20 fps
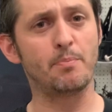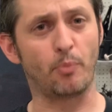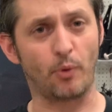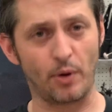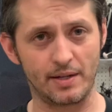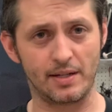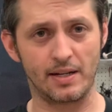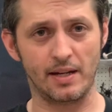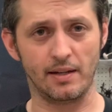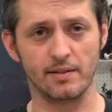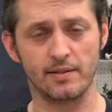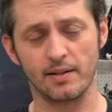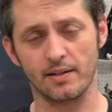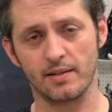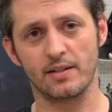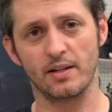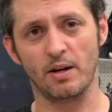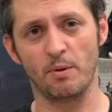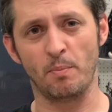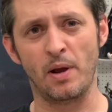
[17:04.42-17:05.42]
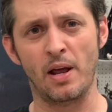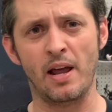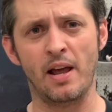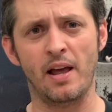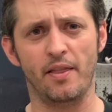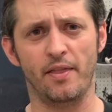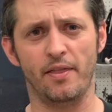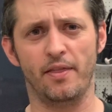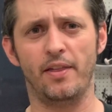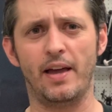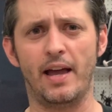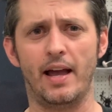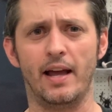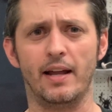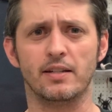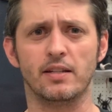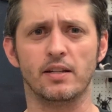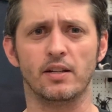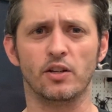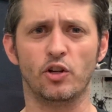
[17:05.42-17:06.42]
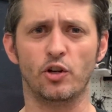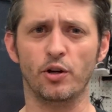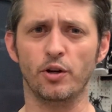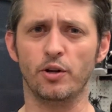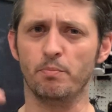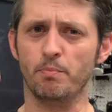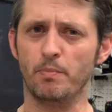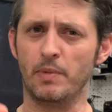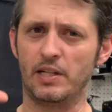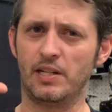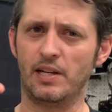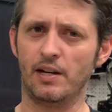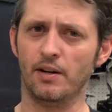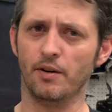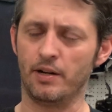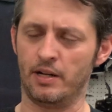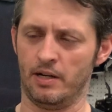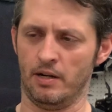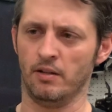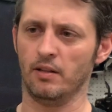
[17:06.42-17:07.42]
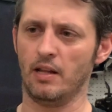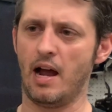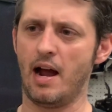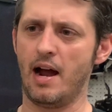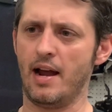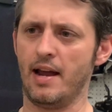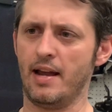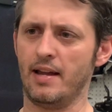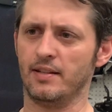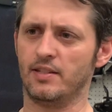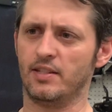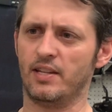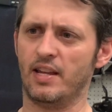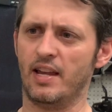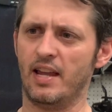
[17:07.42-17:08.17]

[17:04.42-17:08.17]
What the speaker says: printing system that could materialize